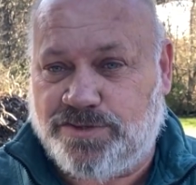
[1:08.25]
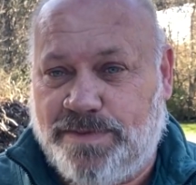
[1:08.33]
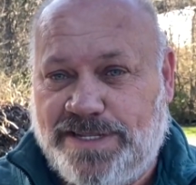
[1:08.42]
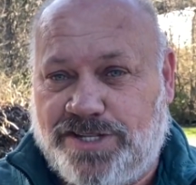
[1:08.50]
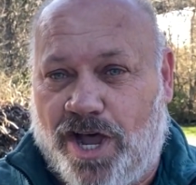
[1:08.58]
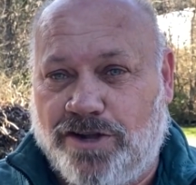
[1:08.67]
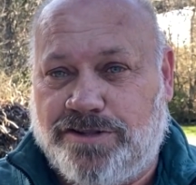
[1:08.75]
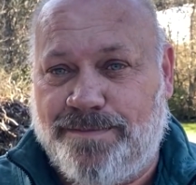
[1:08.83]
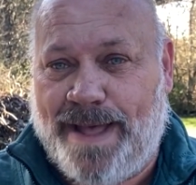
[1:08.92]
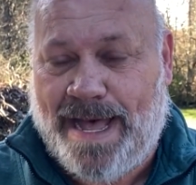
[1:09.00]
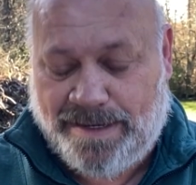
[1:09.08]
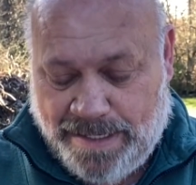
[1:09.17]
We talked
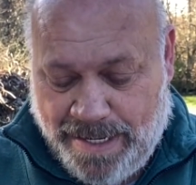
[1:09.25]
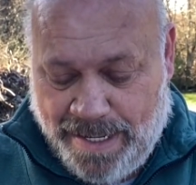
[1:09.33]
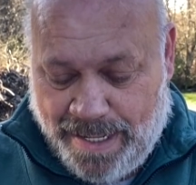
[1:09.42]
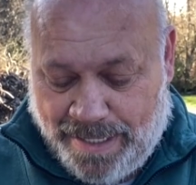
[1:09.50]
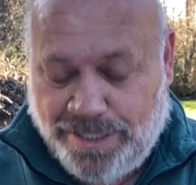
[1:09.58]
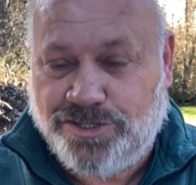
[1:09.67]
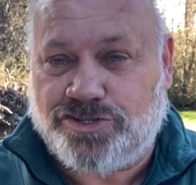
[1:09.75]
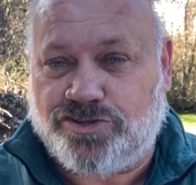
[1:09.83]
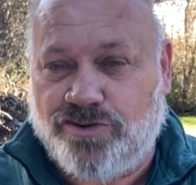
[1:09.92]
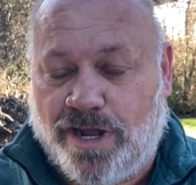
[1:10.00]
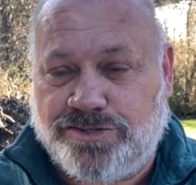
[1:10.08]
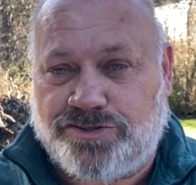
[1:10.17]
about an
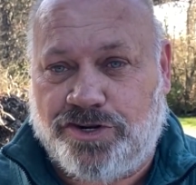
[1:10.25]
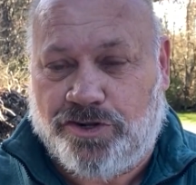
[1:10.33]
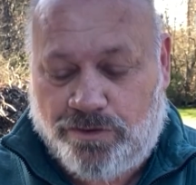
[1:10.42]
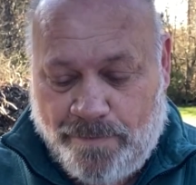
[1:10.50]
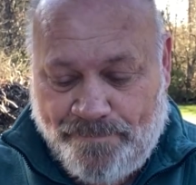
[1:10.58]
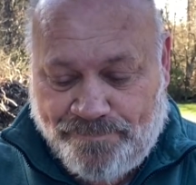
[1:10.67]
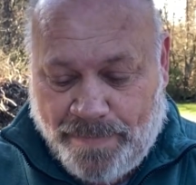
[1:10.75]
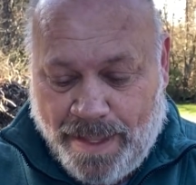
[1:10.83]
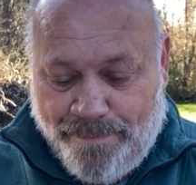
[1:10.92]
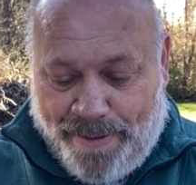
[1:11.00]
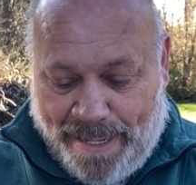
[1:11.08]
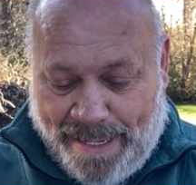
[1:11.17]
instructional
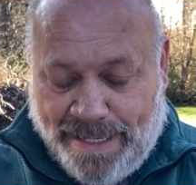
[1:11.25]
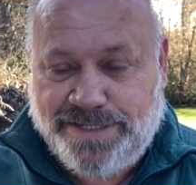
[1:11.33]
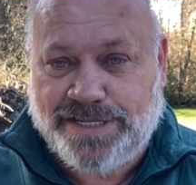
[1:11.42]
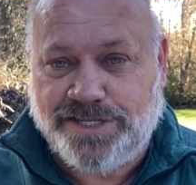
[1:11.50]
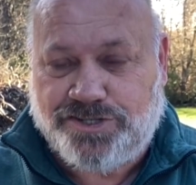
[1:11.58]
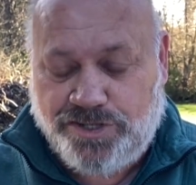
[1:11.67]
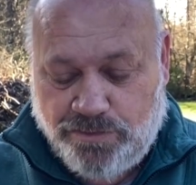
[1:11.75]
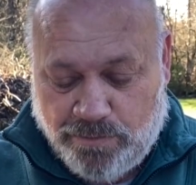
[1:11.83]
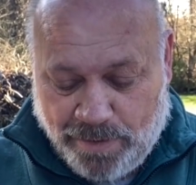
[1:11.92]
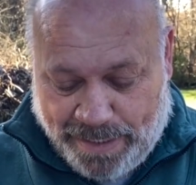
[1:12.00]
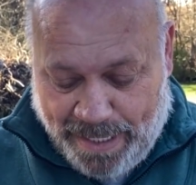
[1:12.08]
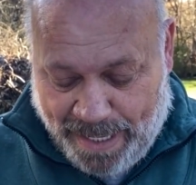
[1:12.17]
page that you
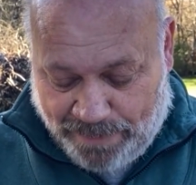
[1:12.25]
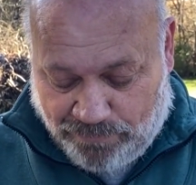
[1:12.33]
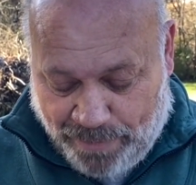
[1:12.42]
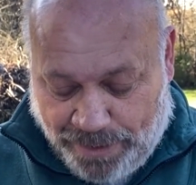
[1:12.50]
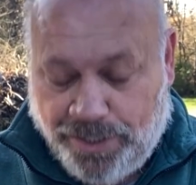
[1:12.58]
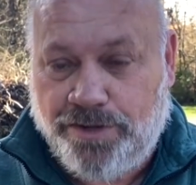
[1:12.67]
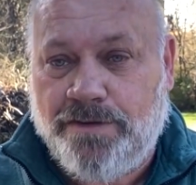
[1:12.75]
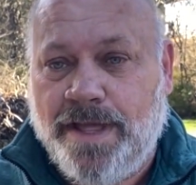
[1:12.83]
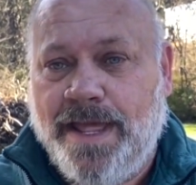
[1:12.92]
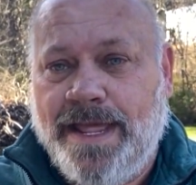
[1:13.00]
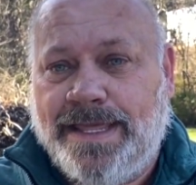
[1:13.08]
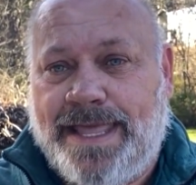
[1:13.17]
will get when you
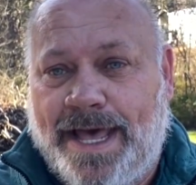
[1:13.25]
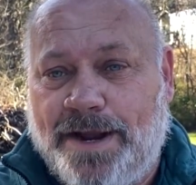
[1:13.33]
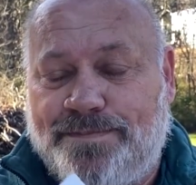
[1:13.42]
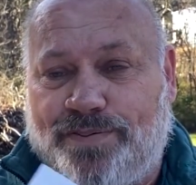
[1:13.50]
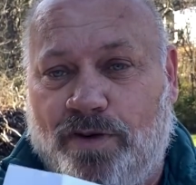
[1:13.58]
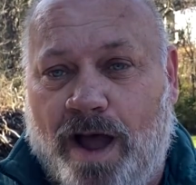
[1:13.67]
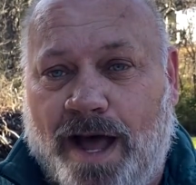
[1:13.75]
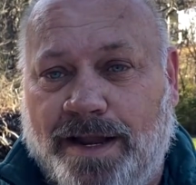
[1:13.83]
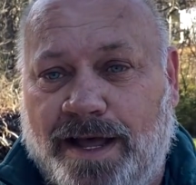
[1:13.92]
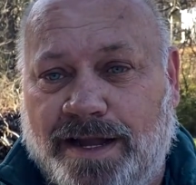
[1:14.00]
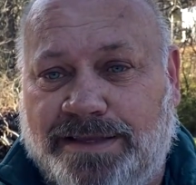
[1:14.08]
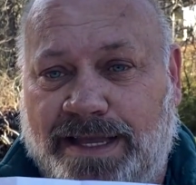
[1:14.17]
get a
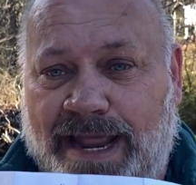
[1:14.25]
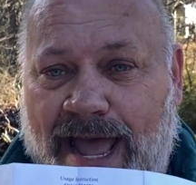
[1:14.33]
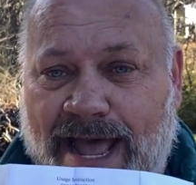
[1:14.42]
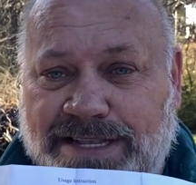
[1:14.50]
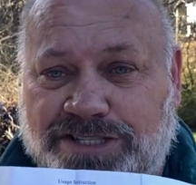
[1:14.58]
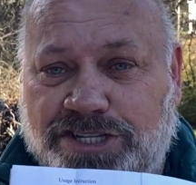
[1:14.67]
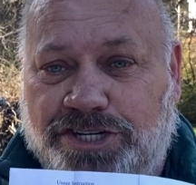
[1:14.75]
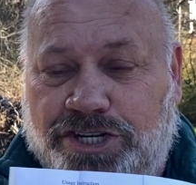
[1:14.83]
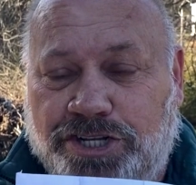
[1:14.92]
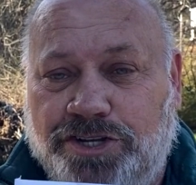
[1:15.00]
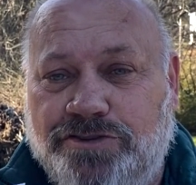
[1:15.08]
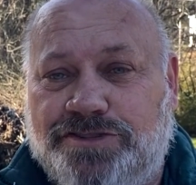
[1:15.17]
product that has the
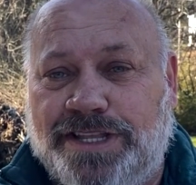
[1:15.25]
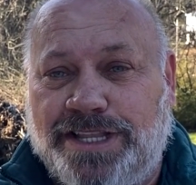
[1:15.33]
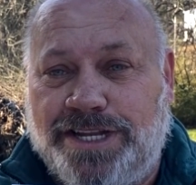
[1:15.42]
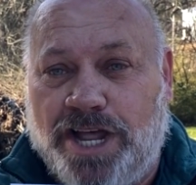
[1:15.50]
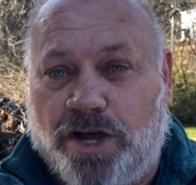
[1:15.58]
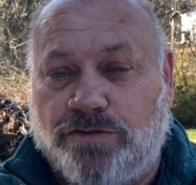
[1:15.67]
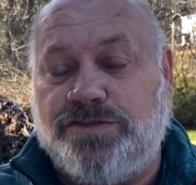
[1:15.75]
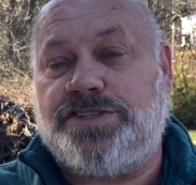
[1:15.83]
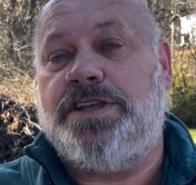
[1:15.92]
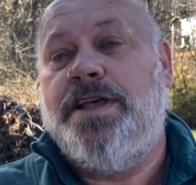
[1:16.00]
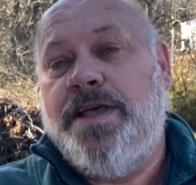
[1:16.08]
do's and the don'ts,